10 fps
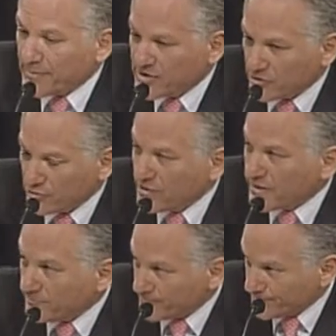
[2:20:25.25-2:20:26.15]

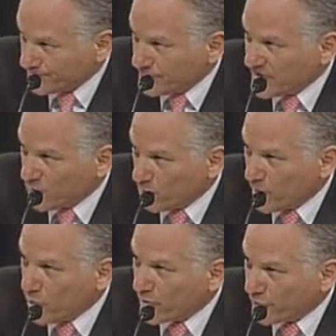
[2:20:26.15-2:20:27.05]
Absolutely. It would
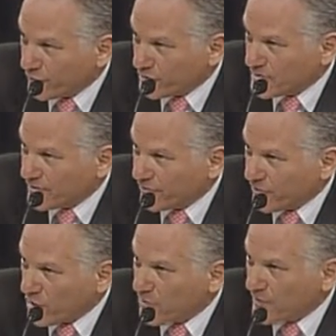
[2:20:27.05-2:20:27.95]
be wonderful if
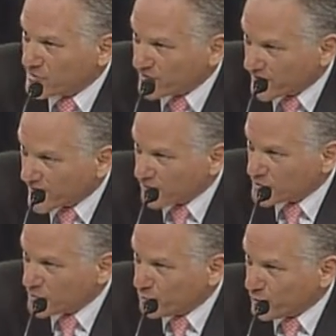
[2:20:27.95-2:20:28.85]
all members of
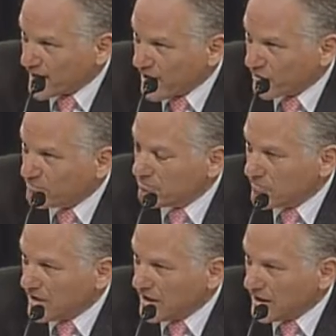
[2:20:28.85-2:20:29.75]
Congress would put out
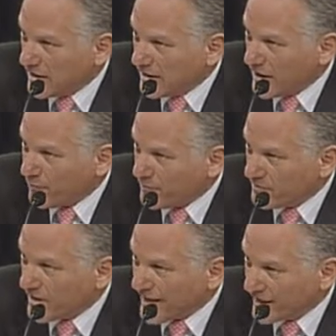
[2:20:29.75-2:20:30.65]

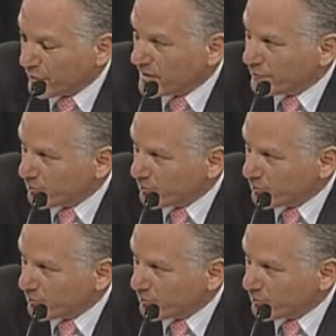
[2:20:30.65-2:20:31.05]
helpful, accurate